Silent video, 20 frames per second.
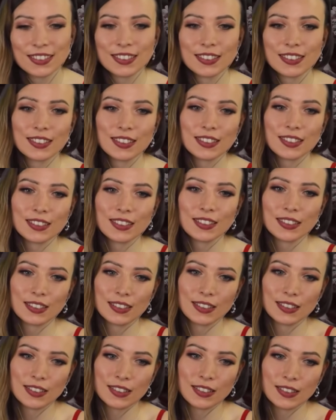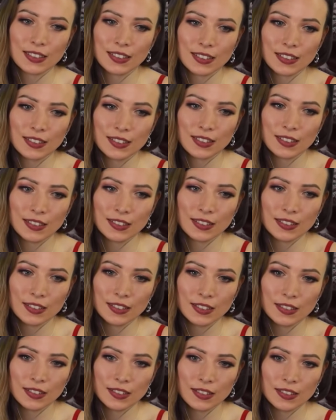
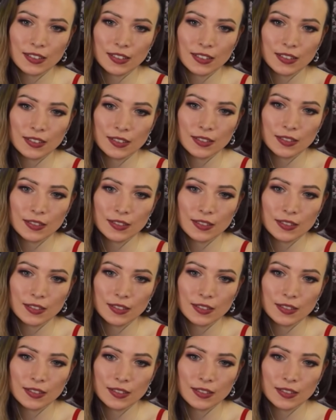The person shown says nothing.